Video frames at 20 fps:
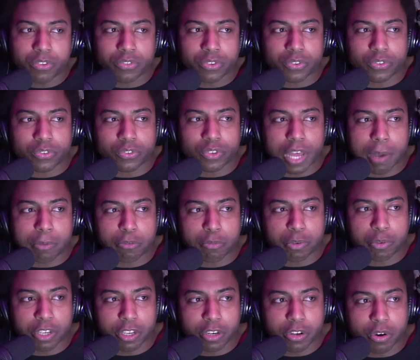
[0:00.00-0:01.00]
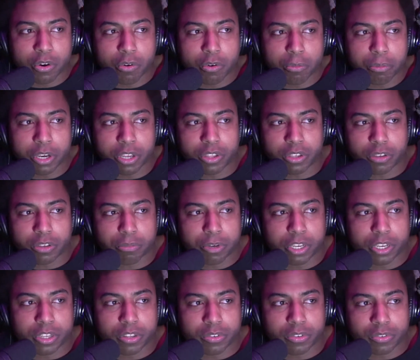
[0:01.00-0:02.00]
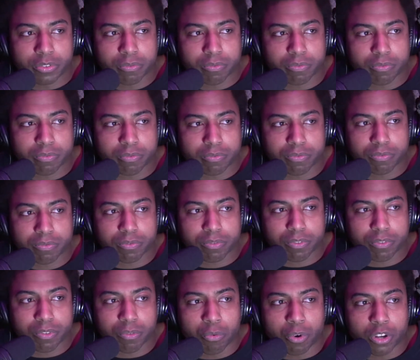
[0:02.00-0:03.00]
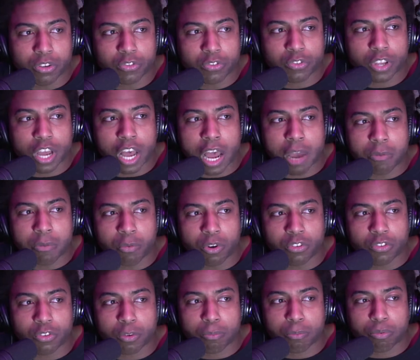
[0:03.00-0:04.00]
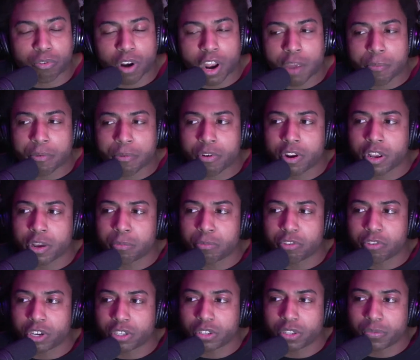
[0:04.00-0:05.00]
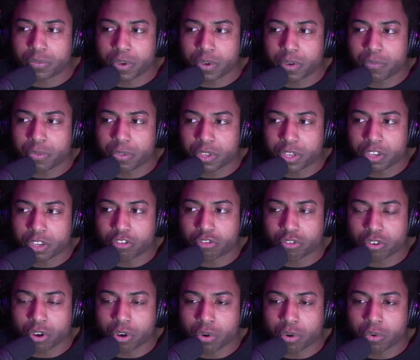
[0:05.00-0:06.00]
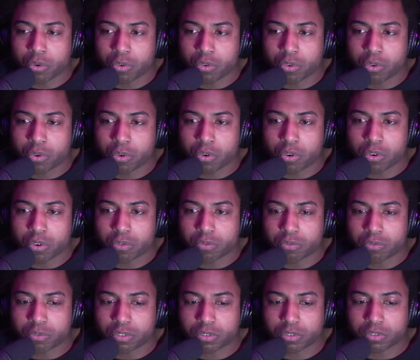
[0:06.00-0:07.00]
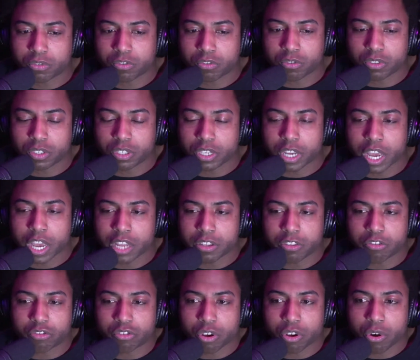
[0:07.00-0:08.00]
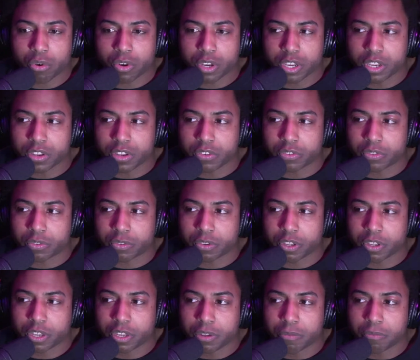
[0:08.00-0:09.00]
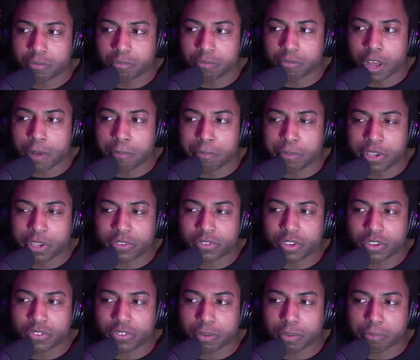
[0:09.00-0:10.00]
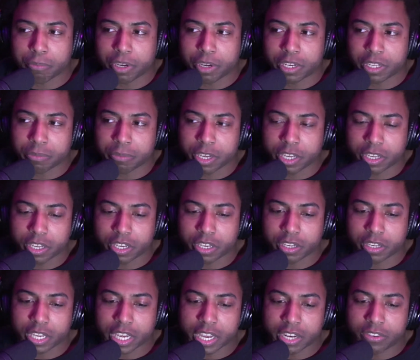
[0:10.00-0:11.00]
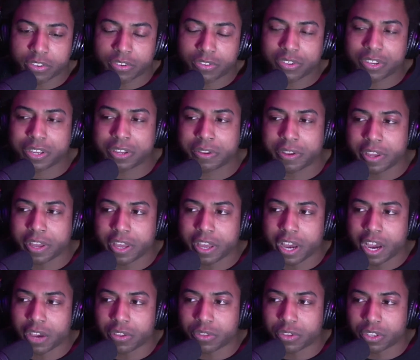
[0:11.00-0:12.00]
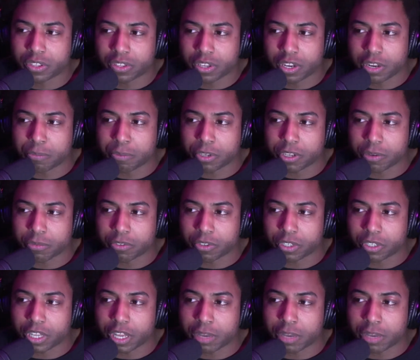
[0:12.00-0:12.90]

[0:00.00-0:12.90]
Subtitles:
it stops being owned by the comedians. Once the primary objective of the show the show is a business, a money-making entity, I think then it becomes a club.